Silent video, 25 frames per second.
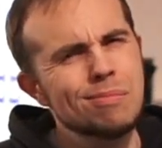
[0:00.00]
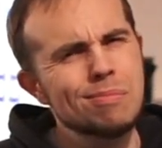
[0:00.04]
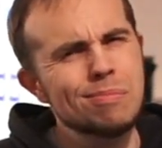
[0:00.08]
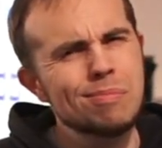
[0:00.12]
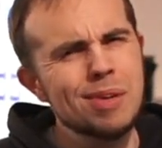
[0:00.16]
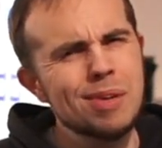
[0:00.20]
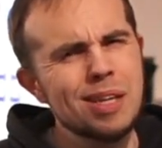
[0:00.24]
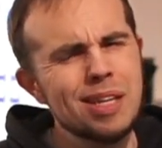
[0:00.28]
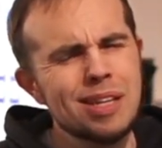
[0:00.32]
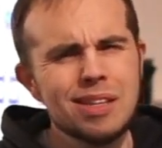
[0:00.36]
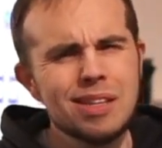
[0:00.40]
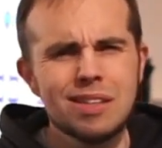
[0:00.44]

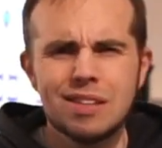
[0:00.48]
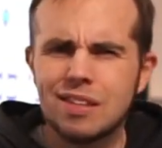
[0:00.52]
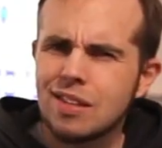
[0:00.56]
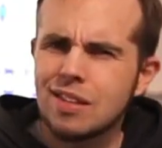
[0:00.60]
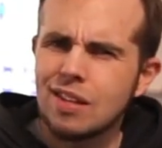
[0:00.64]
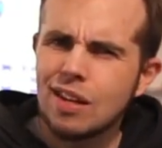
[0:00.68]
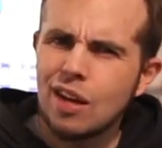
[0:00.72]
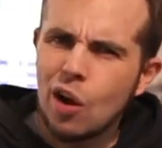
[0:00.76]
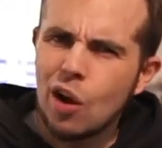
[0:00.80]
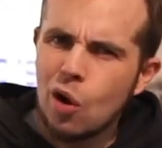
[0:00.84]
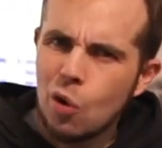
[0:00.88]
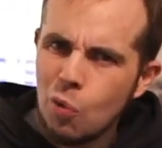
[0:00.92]
But
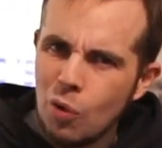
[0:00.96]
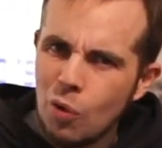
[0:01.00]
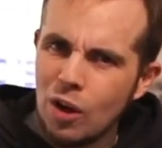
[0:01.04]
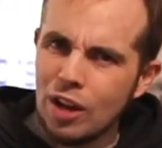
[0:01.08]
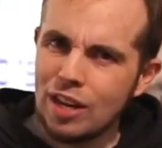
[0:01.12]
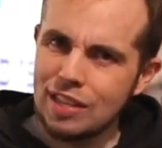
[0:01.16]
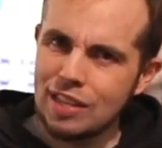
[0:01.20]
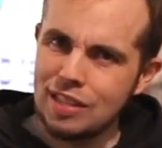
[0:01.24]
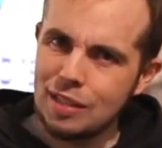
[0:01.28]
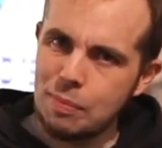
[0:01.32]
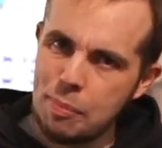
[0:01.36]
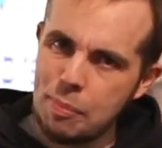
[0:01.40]
what
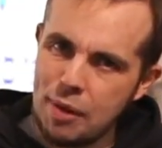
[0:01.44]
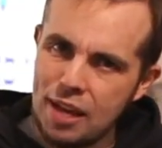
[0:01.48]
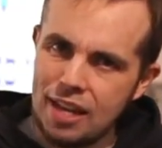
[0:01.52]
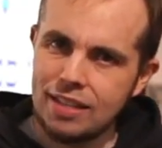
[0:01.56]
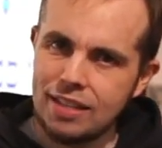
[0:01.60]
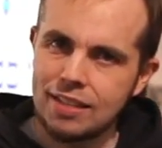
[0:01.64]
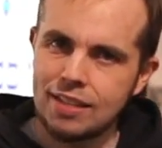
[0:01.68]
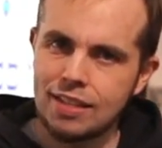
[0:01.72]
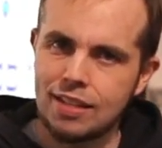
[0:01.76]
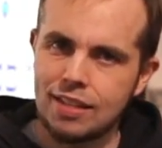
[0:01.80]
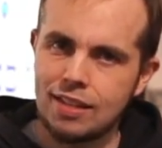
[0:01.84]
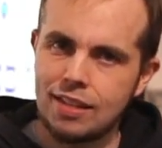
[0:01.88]
is a
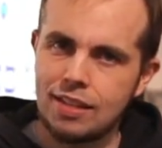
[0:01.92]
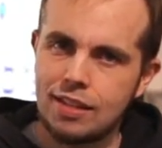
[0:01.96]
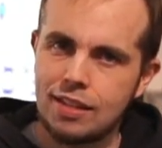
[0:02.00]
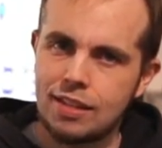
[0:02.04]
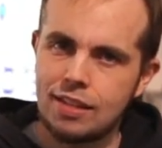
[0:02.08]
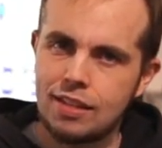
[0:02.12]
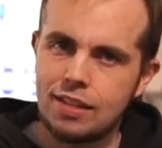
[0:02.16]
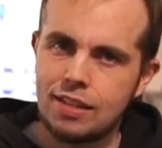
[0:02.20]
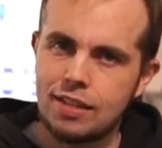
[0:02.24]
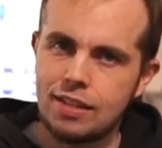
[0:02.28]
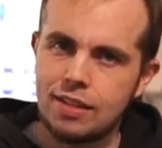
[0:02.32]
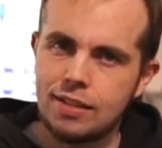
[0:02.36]
pixel?
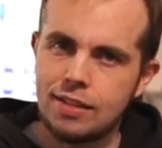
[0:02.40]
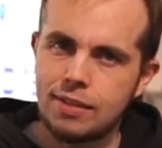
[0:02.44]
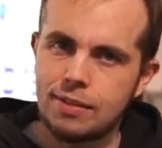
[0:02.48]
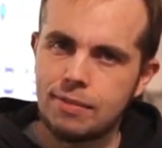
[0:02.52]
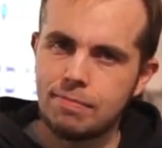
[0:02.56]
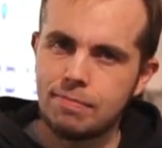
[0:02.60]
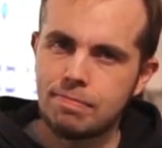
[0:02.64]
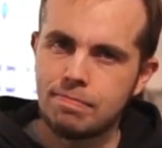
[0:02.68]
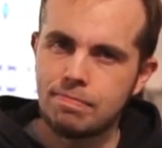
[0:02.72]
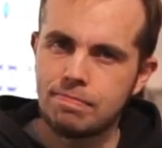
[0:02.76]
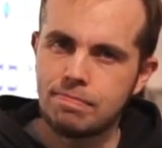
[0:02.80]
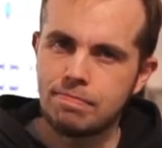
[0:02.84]

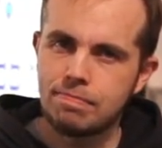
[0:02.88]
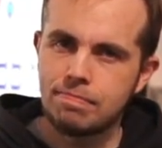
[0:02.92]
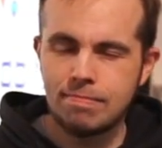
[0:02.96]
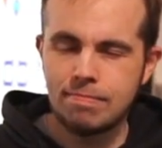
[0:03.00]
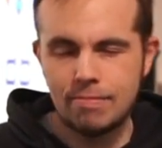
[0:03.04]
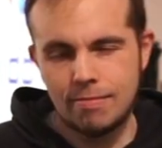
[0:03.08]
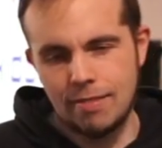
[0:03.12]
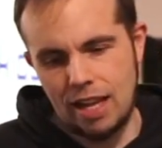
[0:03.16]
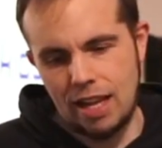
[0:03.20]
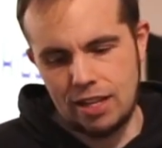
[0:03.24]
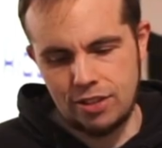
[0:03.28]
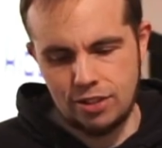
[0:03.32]

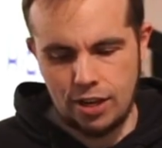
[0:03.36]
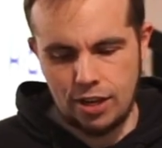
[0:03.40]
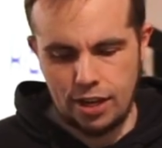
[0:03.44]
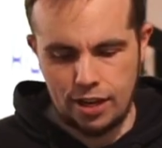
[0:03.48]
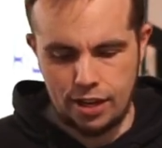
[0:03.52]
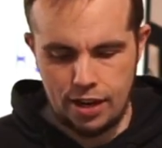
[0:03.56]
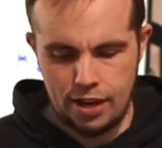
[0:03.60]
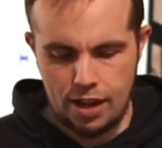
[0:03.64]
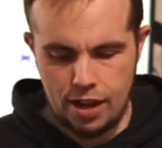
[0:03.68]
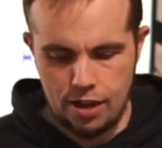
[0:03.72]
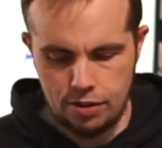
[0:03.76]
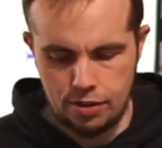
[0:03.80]
Let's check it
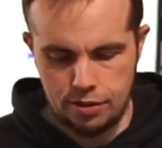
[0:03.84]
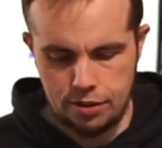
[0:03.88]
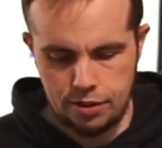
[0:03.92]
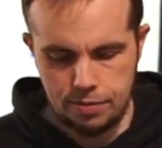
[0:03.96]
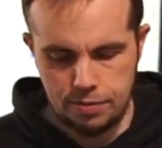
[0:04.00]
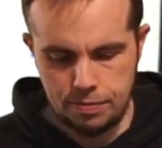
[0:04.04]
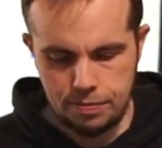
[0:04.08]
out.